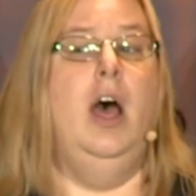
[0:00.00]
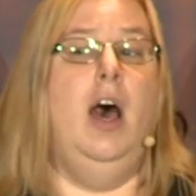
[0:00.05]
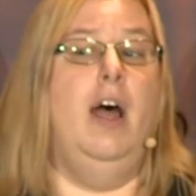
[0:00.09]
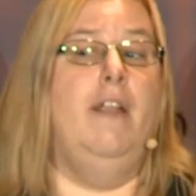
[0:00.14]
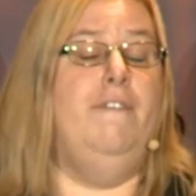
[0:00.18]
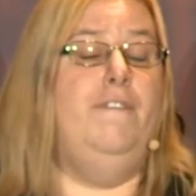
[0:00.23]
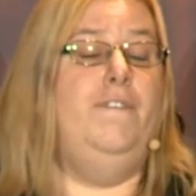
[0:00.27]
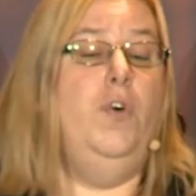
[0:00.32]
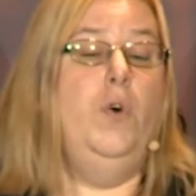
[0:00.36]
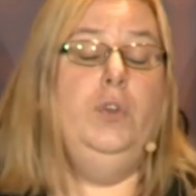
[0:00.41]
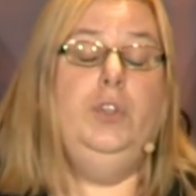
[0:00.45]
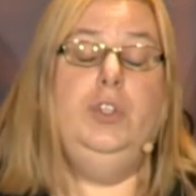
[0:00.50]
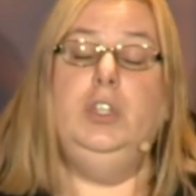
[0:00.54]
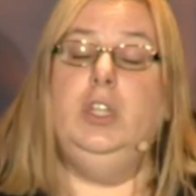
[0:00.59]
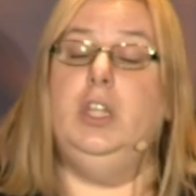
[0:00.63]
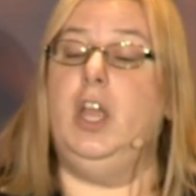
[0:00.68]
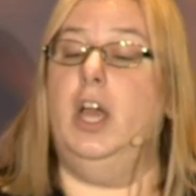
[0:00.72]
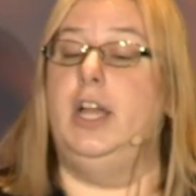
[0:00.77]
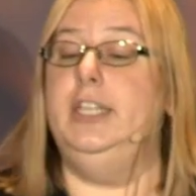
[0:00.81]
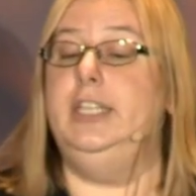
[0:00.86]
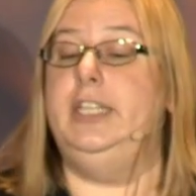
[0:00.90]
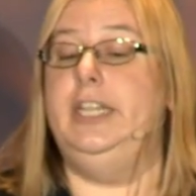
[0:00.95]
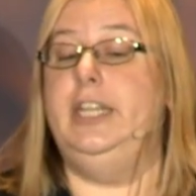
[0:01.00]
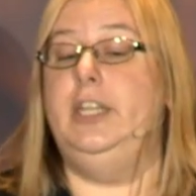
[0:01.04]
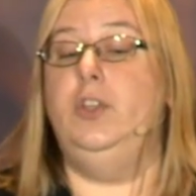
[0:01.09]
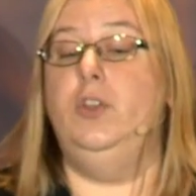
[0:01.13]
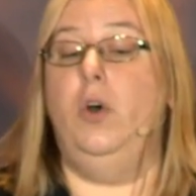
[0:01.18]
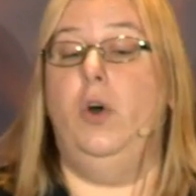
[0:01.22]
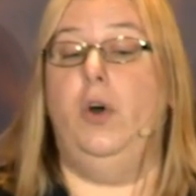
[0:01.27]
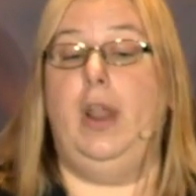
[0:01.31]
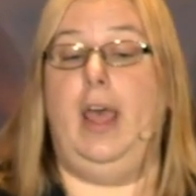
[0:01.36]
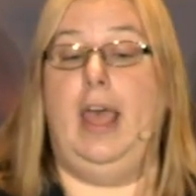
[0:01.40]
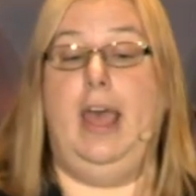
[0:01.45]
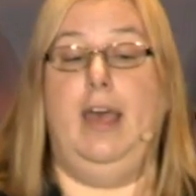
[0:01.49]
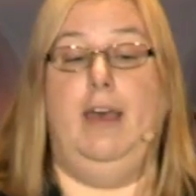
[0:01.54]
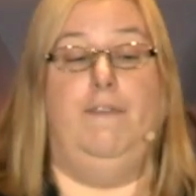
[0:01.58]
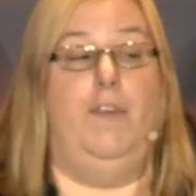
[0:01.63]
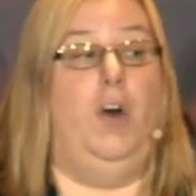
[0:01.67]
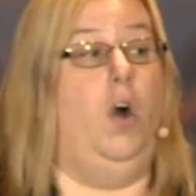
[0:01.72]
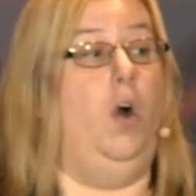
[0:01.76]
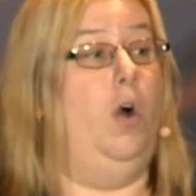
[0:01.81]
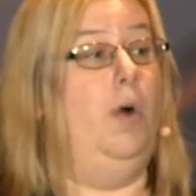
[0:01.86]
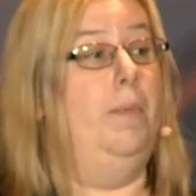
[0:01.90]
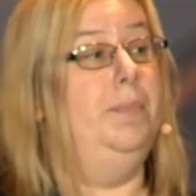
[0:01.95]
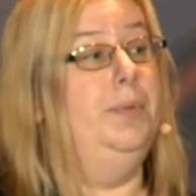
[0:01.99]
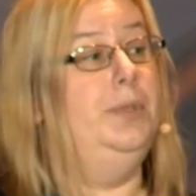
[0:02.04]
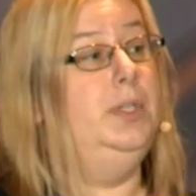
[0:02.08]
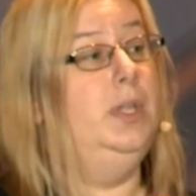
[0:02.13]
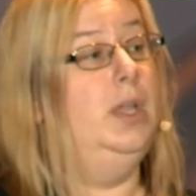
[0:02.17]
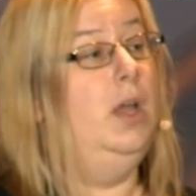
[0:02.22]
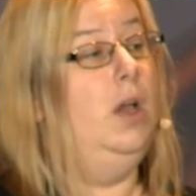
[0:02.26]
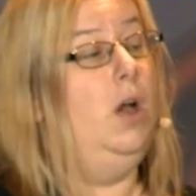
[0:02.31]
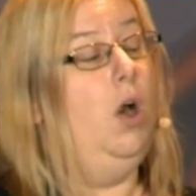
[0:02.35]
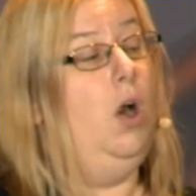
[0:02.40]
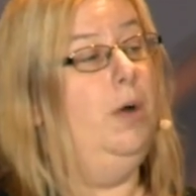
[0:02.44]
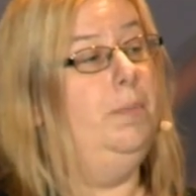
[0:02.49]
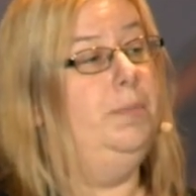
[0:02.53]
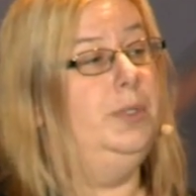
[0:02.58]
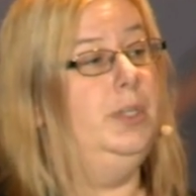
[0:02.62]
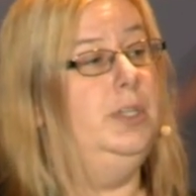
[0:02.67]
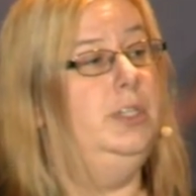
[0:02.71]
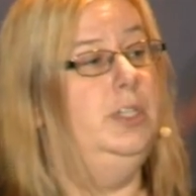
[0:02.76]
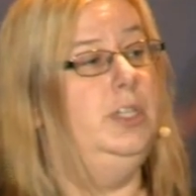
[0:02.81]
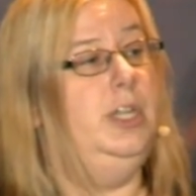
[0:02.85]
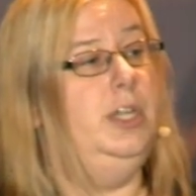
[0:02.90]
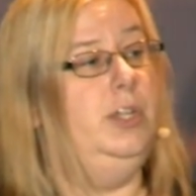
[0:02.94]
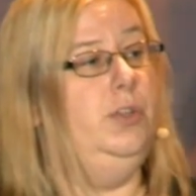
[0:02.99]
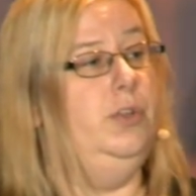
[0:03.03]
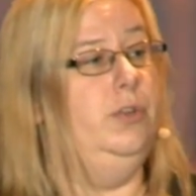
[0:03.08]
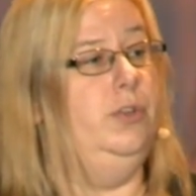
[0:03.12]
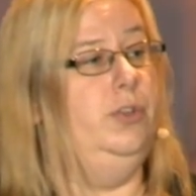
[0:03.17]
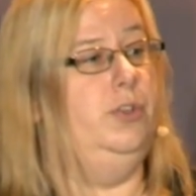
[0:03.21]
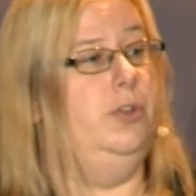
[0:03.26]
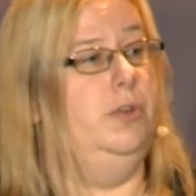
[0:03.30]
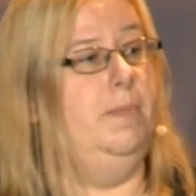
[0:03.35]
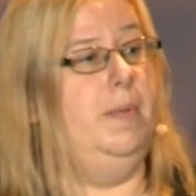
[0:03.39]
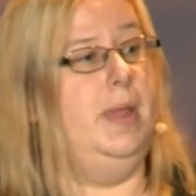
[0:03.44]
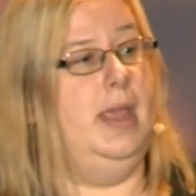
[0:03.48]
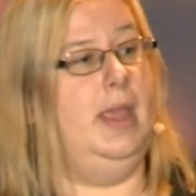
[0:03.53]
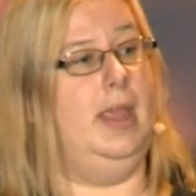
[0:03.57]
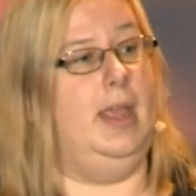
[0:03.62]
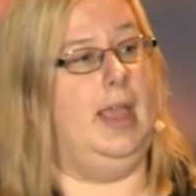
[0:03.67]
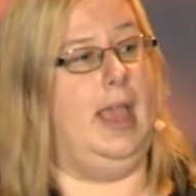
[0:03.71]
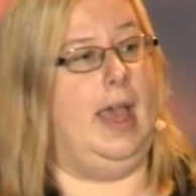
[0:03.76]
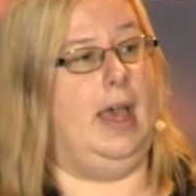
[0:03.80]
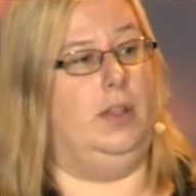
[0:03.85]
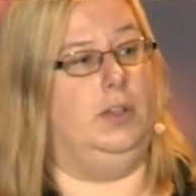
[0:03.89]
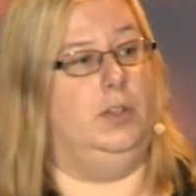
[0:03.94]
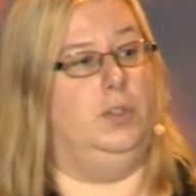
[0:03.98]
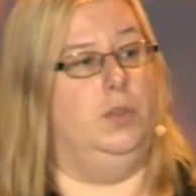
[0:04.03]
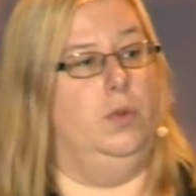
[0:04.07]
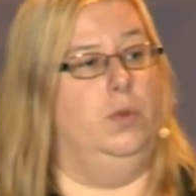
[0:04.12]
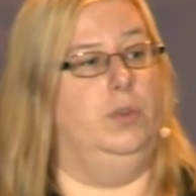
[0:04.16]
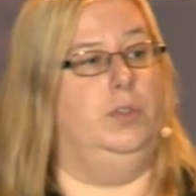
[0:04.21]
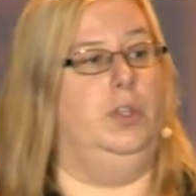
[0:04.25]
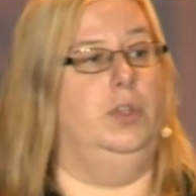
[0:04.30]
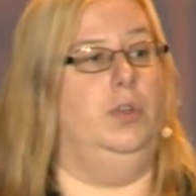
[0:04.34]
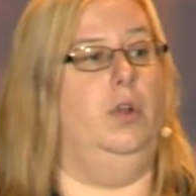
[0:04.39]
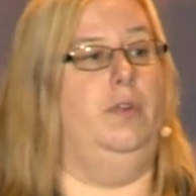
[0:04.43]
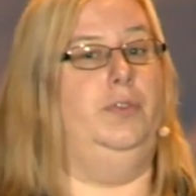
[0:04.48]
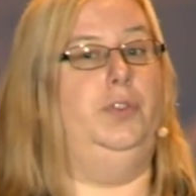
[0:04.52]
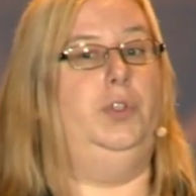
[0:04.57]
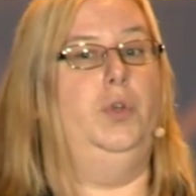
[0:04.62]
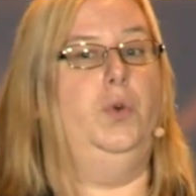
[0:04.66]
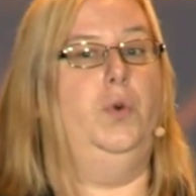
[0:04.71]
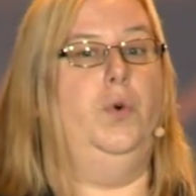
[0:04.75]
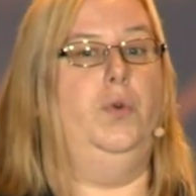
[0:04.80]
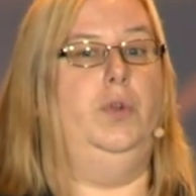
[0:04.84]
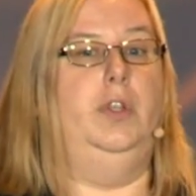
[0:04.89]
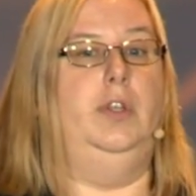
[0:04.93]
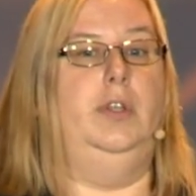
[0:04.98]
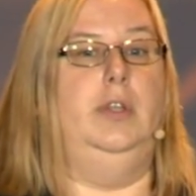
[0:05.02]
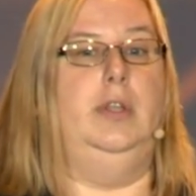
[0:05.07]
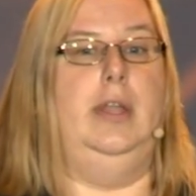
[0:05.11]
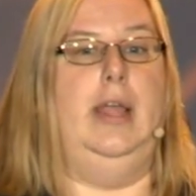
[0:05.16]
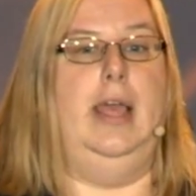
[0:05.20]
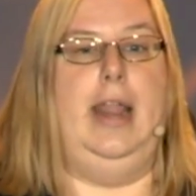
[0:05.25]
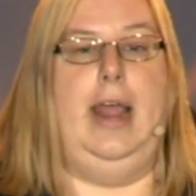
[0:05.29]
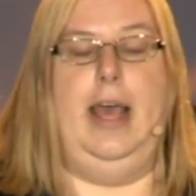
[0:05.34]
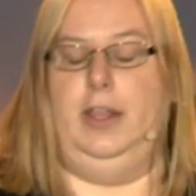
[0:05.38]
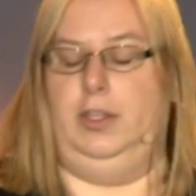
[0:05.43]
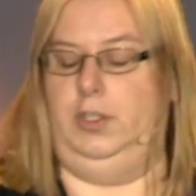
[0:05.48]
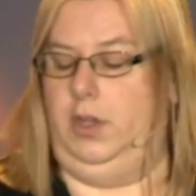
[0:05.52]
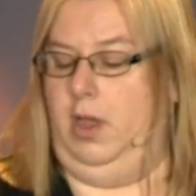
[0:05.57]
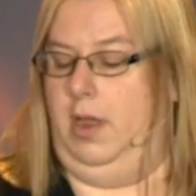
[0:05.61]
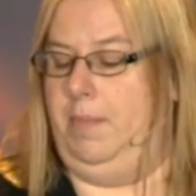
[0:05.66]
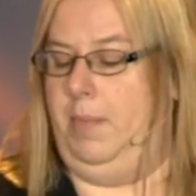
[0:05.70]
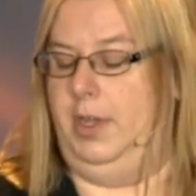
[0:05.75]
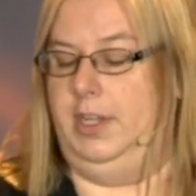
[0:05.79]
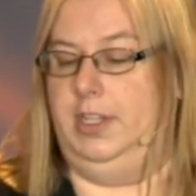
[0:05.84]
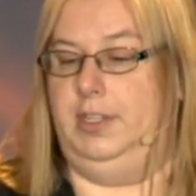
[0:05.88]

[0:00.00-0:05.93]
Unfortunately, I did not have ops. Ops continued to be outsourced and offshored and, and outside my